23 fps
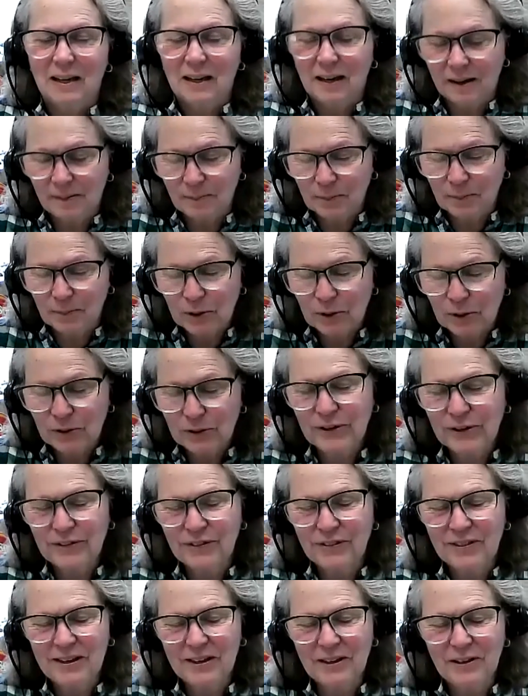I'm doing
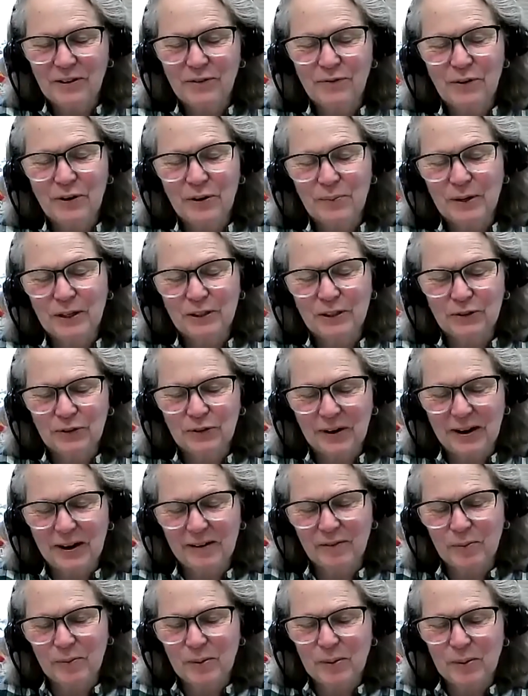good. Thank you very much for
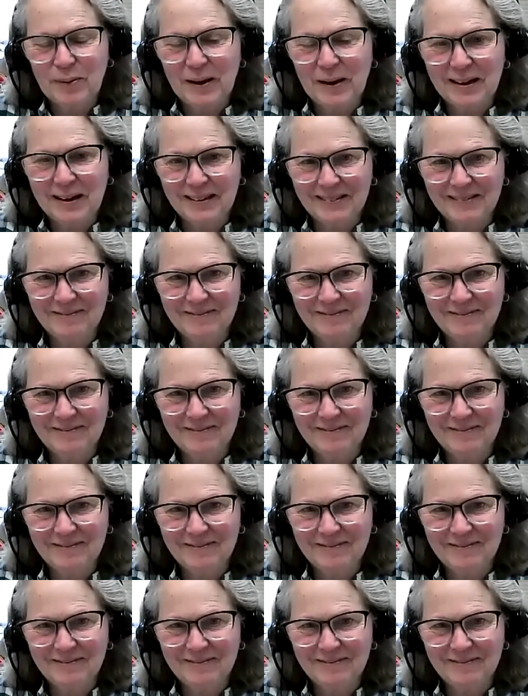having me back.